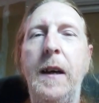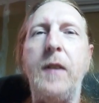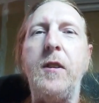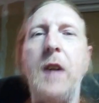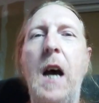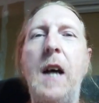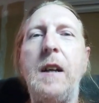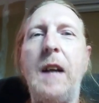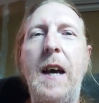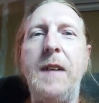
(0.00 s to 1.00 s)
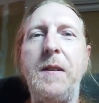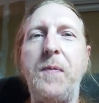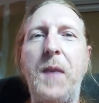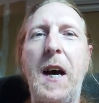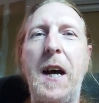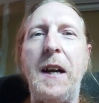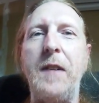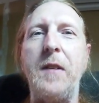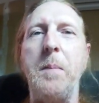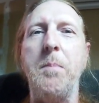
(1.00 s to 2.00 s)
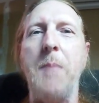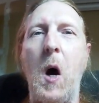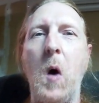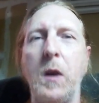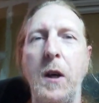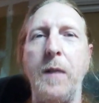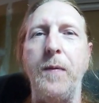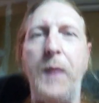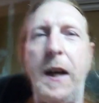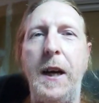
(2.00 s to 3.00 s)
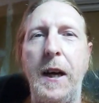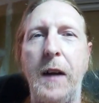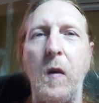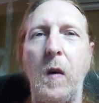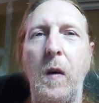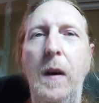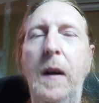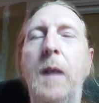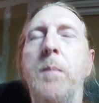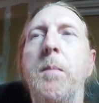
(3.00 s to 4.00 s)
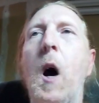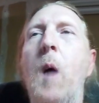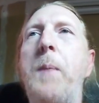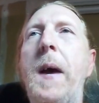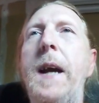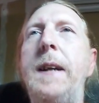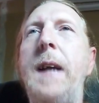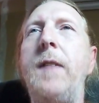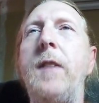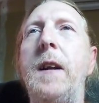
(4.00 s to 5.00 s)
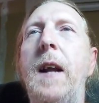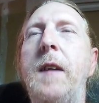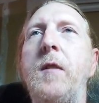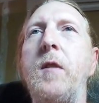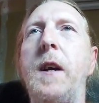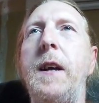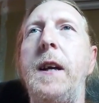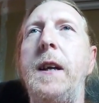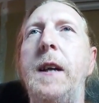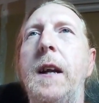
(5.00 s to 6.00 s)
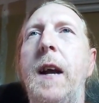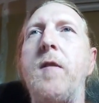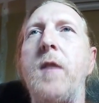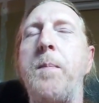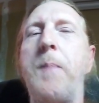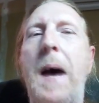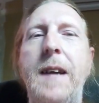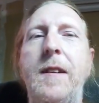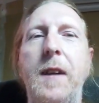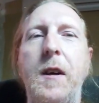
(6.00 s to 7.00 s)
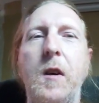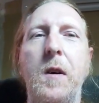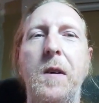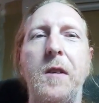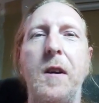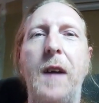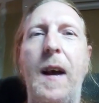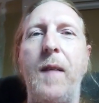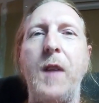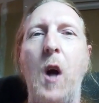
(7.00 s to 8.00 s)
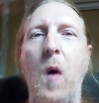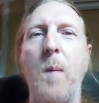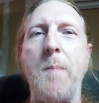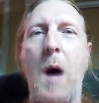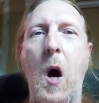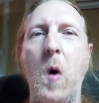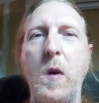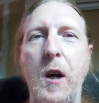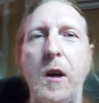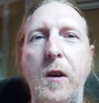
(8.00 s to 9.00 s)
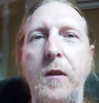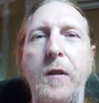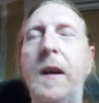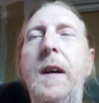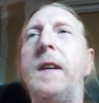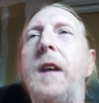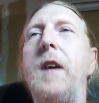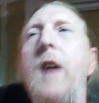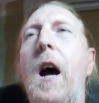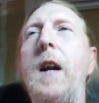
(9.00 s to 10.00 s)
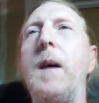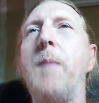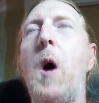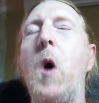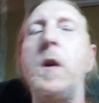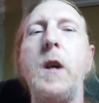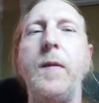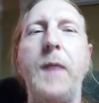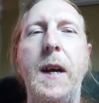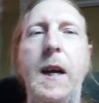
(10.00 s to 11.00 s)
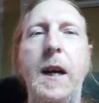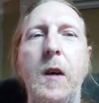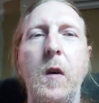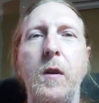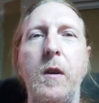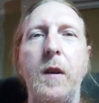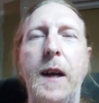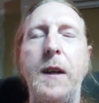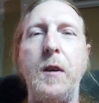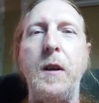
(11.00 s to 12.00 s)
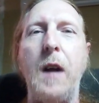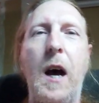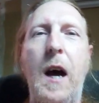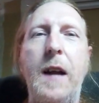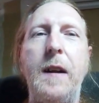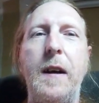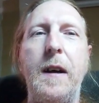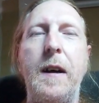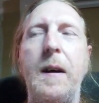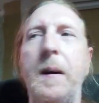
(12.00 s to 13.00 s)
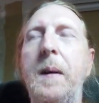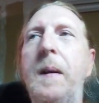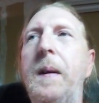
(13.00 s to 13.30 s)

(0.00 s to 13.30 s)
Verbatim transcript: It's not classified as a motor vehicle. Moped that's electric, any electric bicycles are, have no motors. They're not a motor vehicle, so they do not, uh,